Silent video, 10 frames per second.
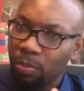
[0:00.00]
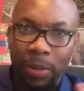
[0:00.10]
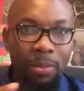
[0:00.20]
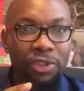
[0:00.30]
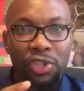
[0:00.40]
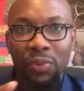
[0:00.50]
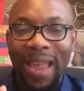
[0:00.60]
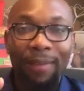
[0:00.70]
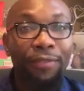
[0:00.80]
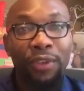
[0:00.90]
pretty much do
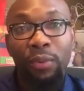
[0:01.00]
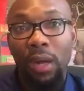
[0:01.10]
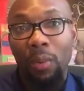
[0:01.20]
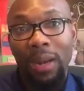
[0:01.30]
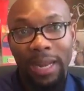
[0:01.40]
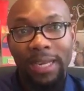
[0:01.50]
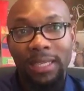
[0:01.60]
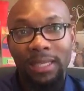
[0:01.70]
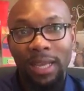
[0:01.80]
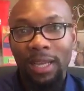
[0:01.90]
everything with that one
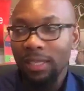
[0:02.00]
lens.